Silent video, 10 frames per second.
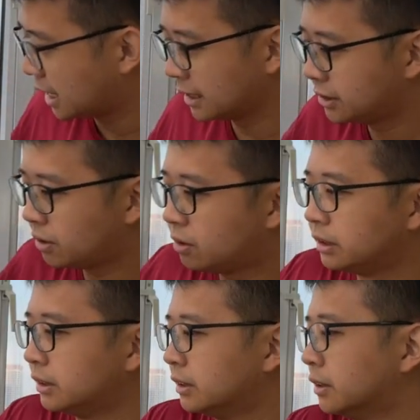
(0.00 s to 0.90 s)
I saw on
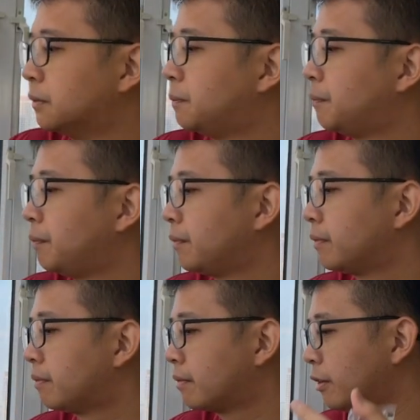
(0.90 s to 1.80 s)

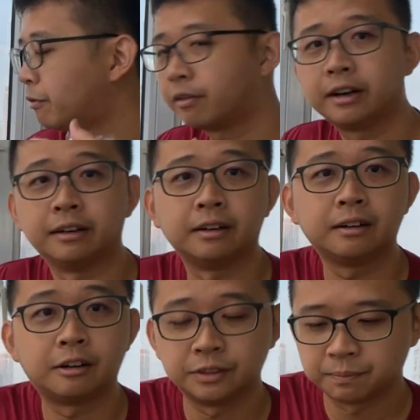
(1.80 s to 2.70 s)
the front
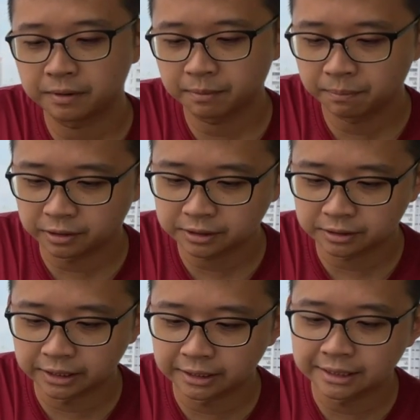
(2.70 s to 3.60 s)
of the box,
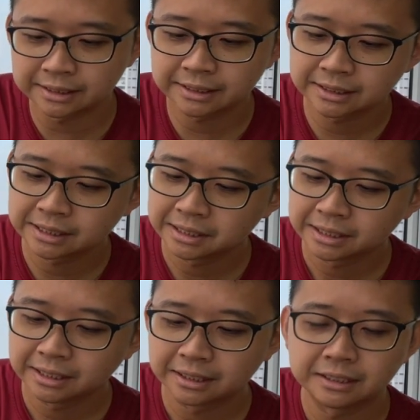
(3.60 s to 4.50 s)
right, there's
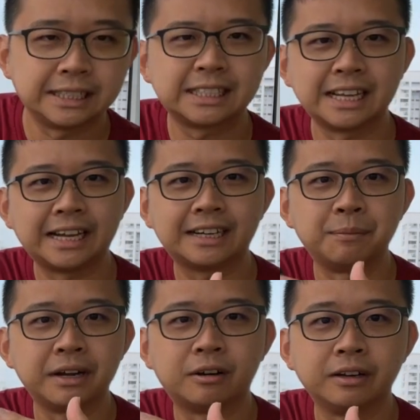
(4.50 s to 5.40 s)
light
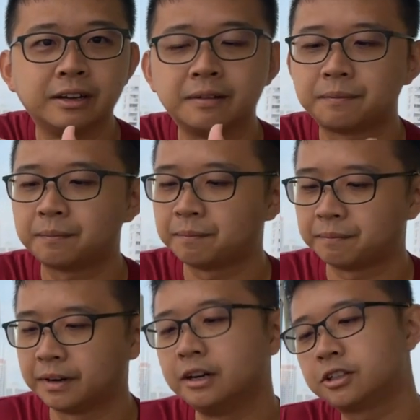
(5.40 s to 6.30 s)
coming out here.
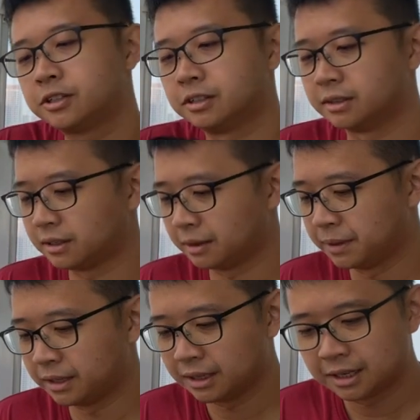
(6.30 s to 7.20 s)
It looks good. I
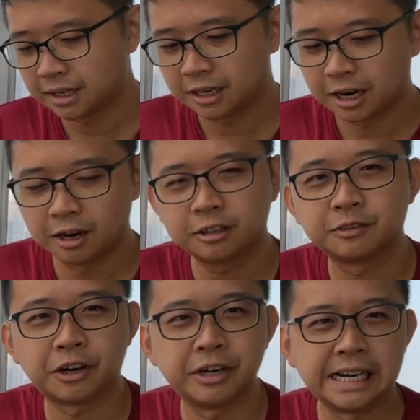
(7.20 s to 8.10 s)
mean, it looks
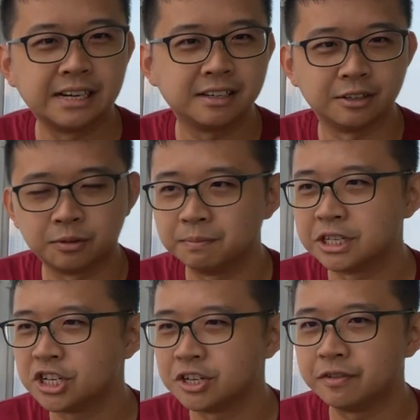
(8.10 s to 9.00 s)
very
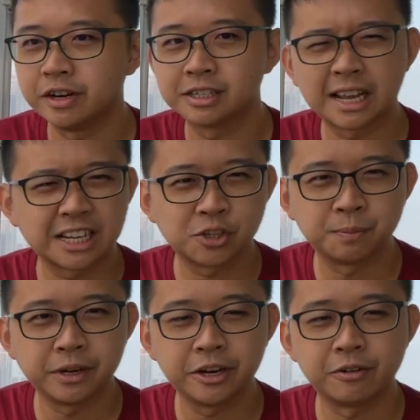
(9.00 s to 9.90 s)
mysterious, like a
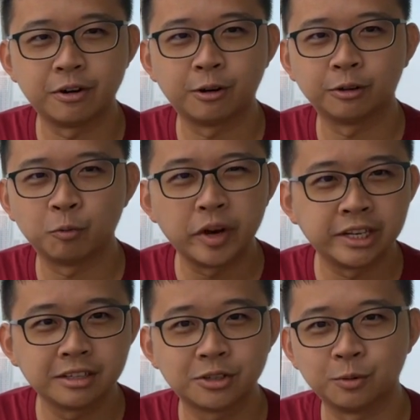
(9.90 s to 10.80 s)
superhero,
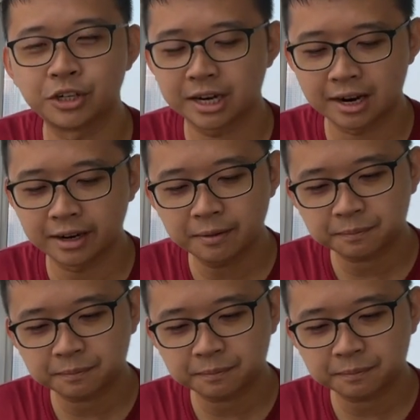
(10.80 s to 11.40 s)
winter soldier kind,